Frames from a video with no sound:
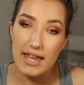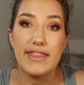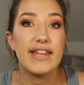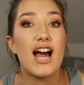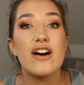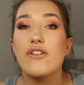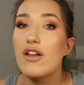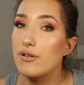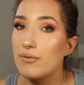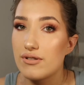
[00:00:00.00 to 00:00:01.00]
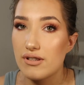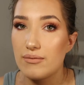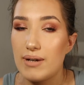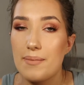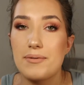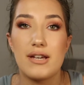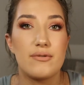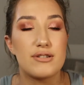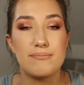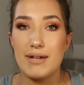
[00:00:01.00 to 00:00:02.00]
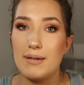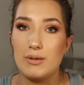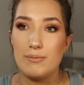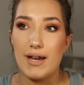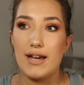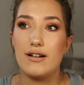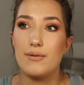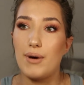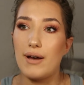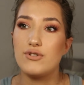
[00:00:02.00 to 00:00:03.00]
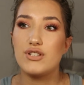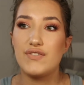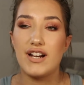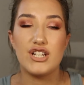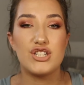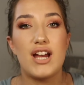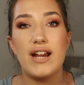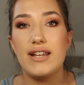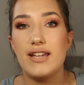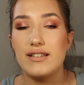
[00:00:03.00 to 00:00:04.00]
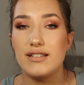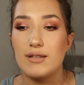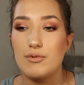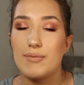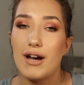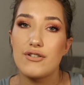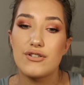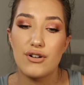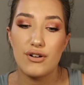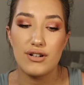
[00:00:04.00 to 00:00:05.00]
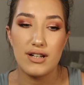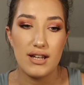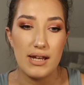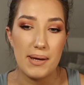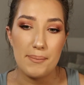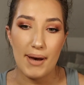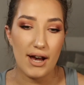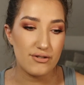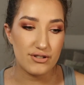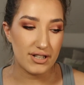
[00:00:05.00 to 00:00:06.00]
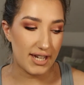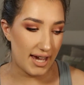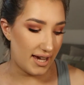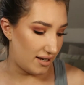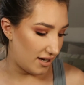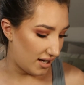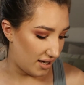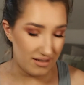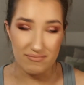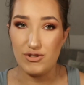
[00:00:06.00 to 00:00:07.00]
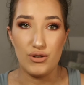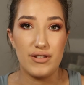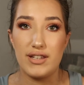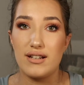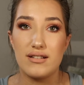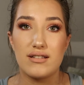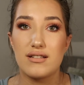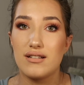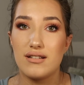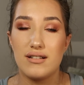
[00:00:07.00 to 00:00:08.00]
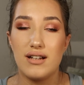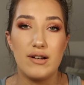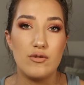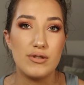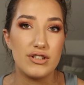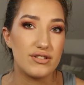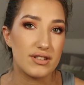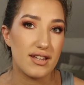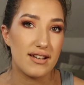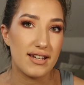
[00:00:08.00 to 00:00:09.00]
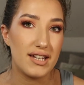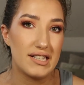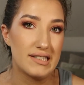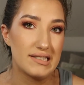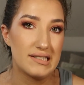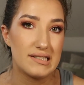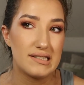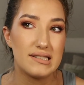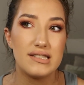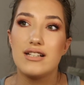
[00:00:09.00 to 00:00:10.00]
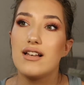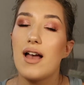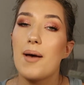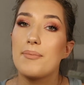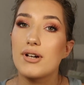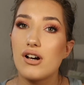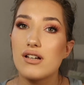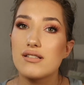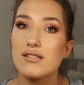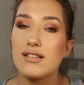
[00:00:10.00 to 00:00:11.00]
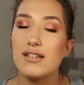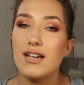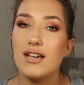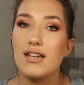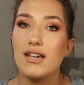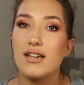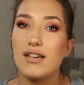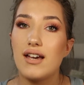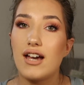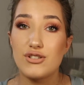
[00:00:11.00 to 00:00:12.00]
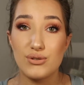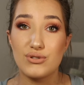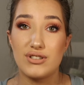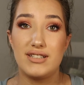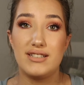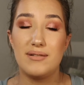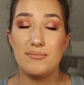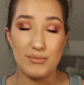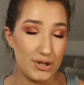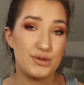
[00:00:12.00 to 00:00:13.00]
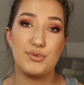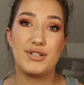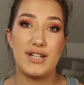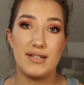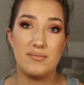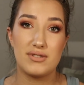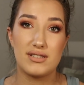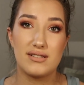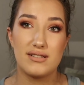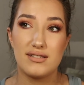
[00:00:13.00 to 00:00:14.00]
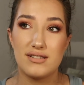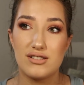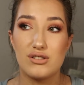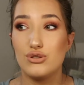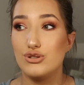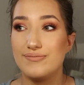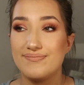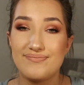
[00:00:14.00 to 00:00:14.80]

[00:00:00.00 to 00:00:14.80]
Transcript: They have other ones on the website which may be better, but I was just very shiny until I put powder on. Powder again, I don't think I will be using that again because I choked on it multiple times. So,